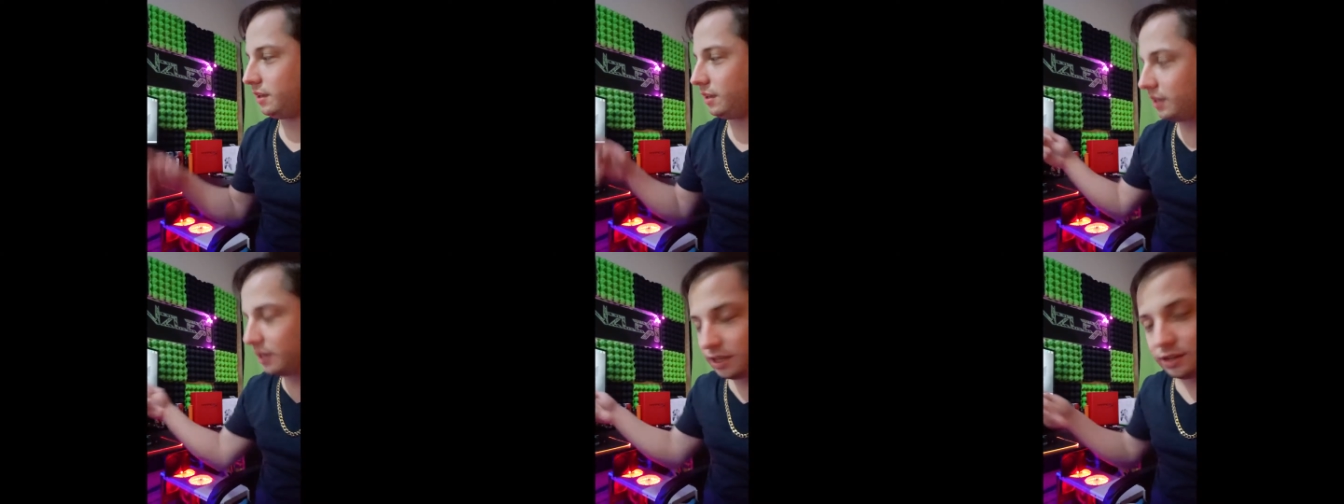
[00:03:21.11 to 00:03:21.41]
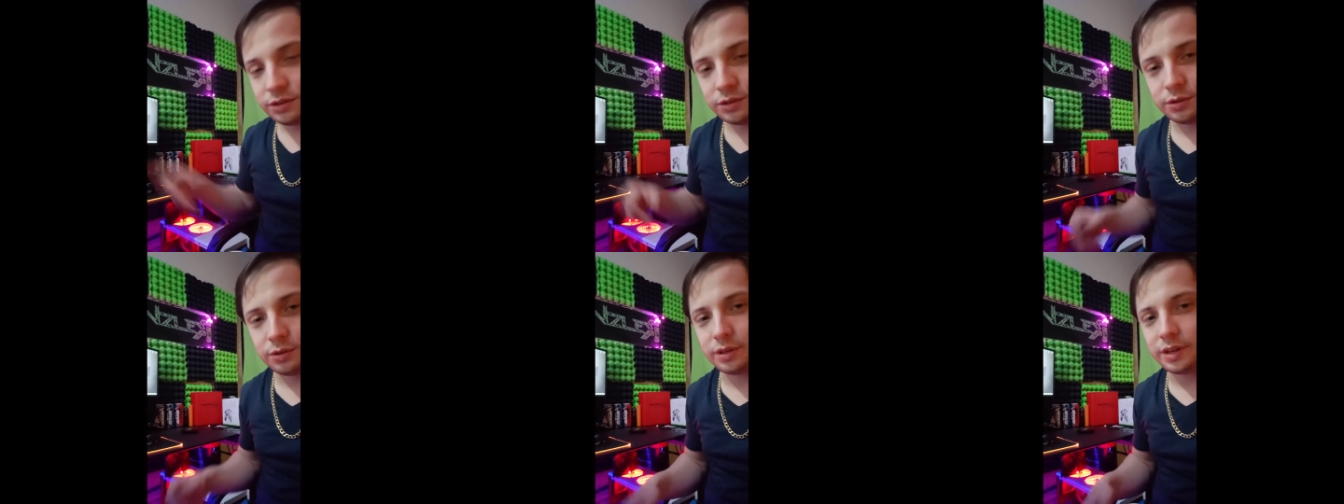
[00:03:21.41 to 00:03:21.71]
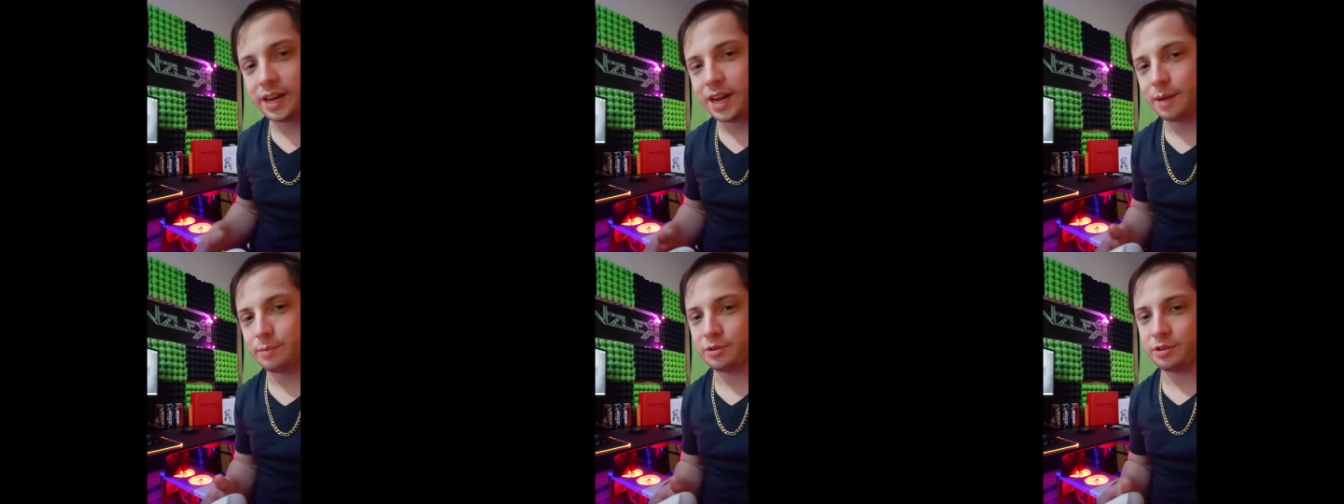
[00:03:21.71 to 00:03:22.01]
into the
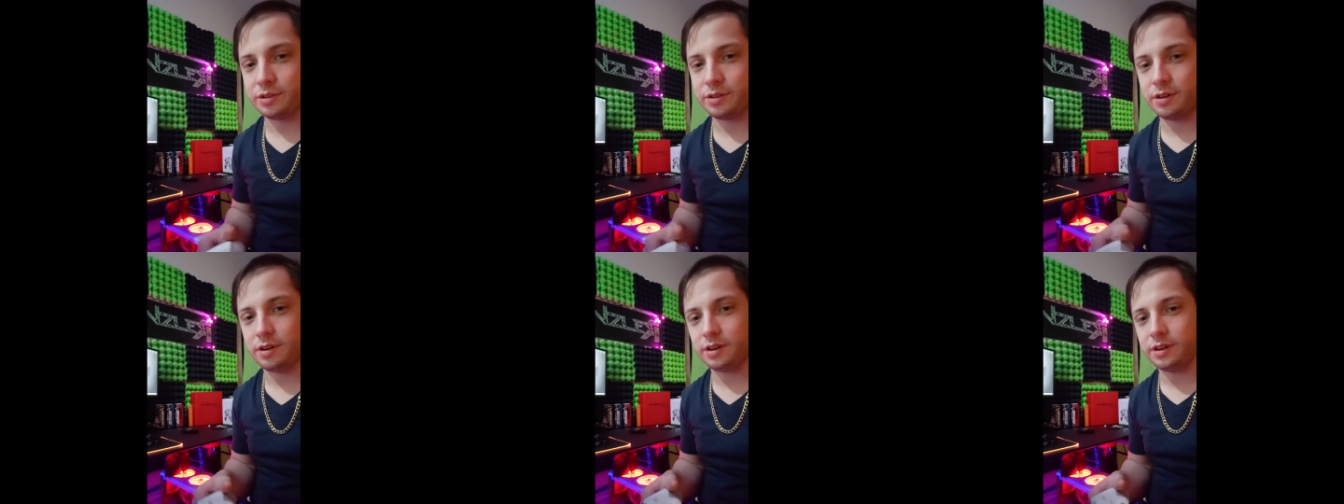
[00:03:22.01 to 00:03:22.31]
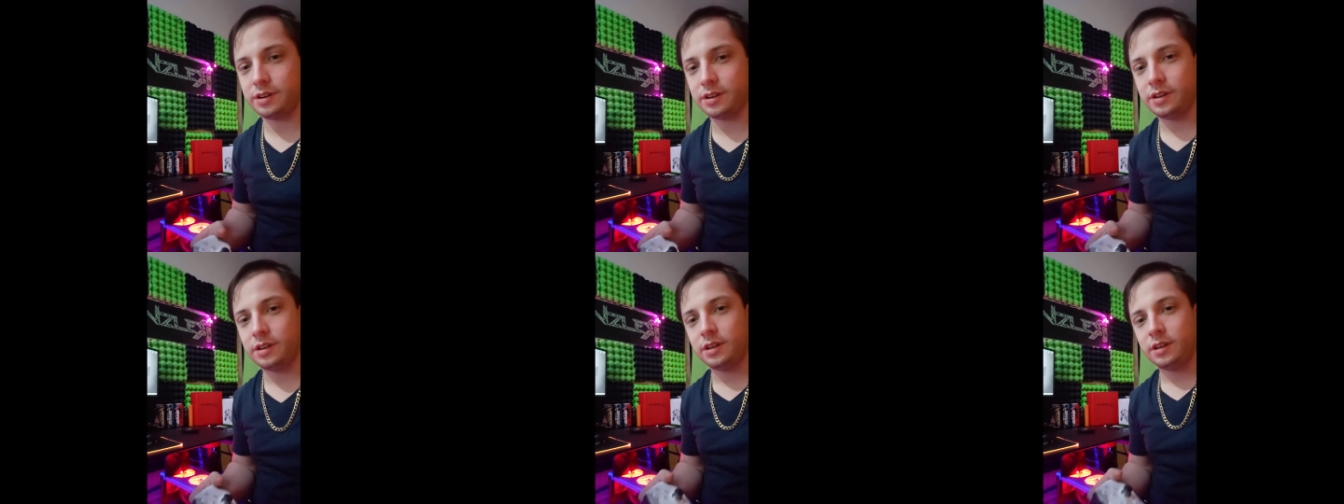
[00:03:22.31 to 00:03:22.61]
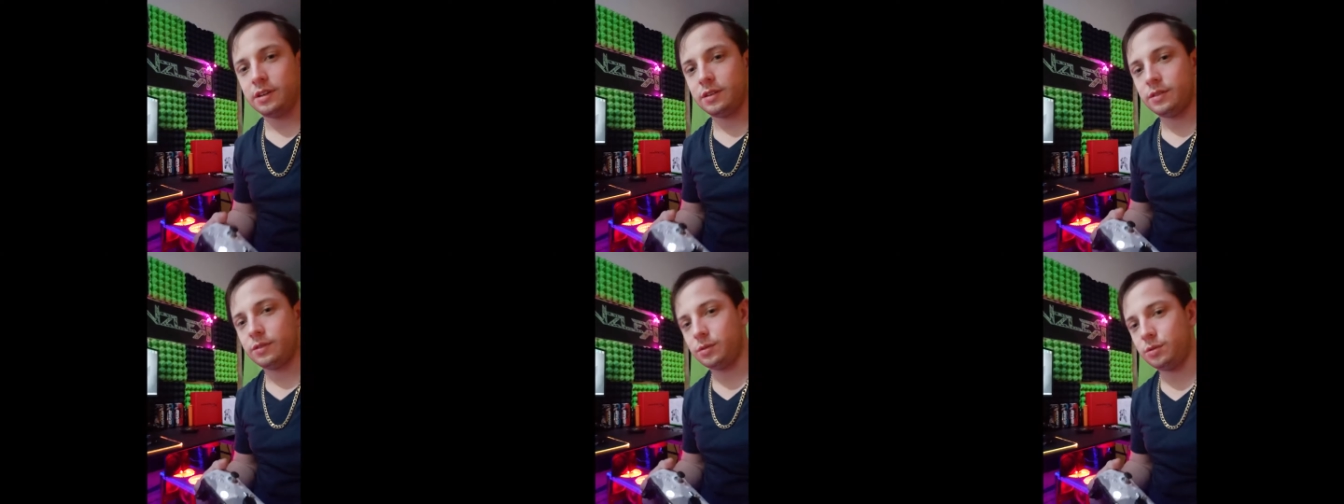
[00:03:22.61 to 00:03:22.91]
capture card.
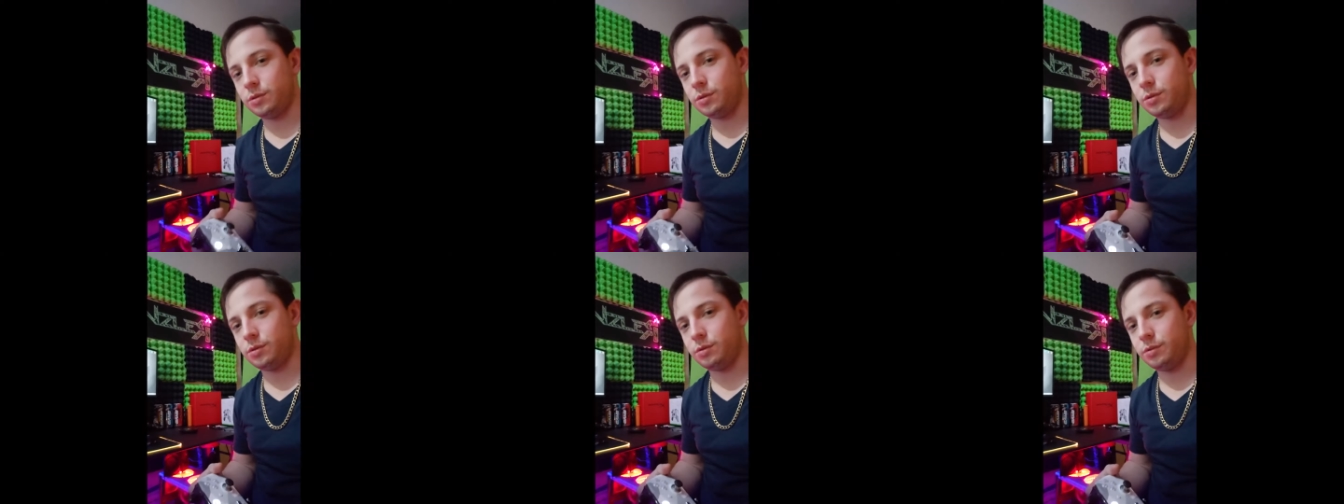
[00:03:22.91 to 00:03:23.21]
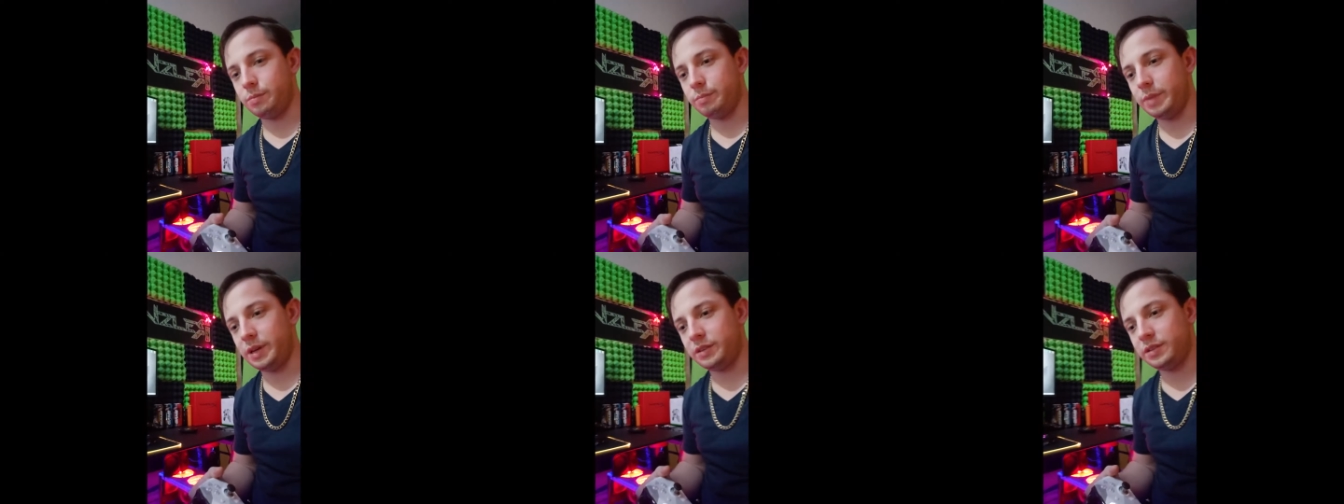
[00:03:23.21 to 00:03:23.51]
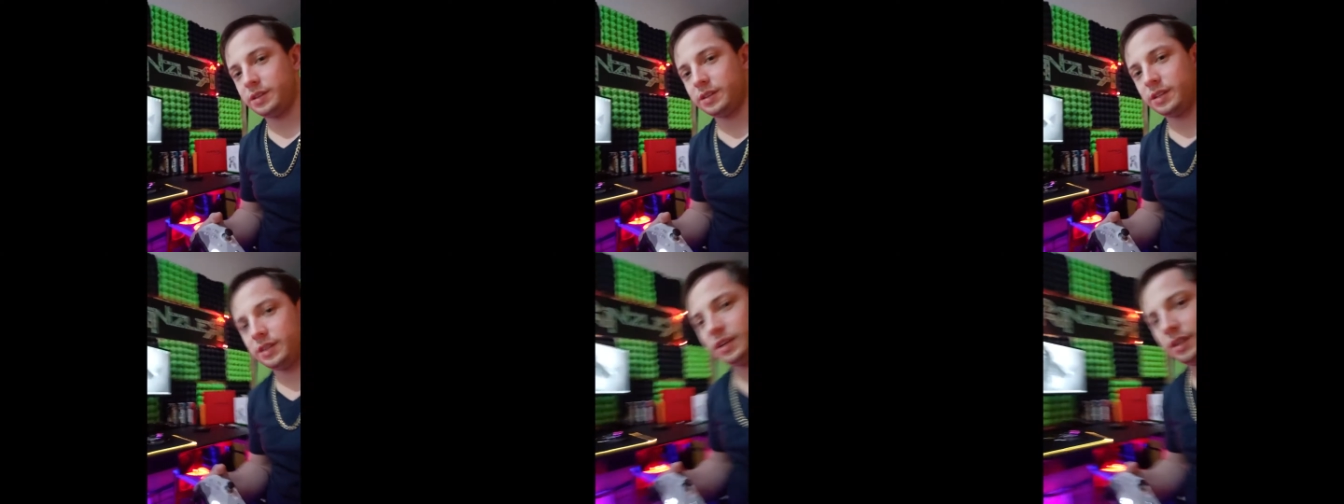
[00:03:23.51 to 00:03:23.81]
So
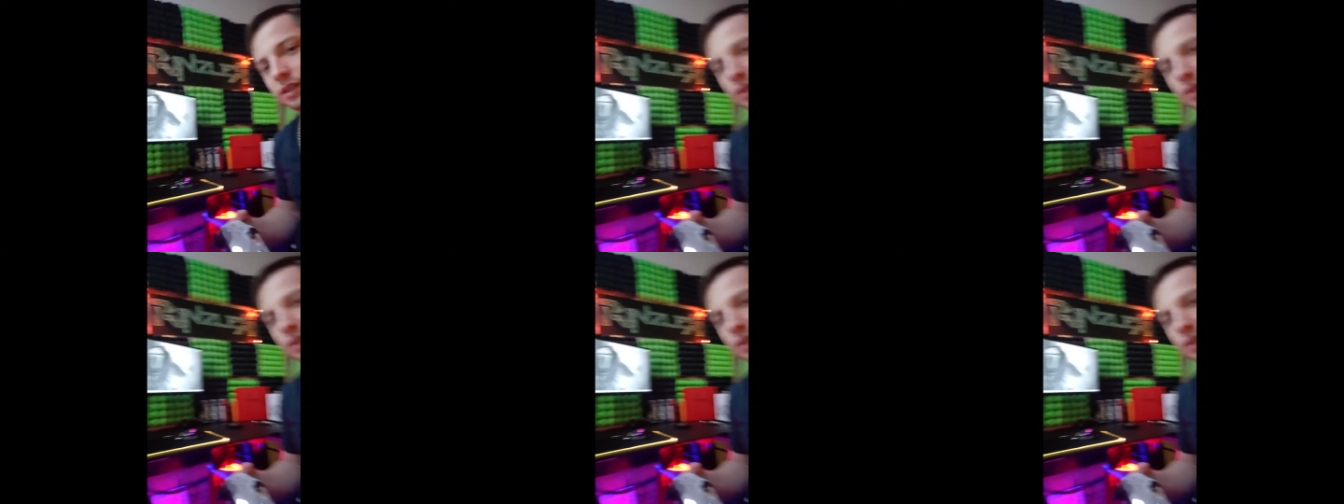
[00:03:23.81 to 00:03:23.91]
basically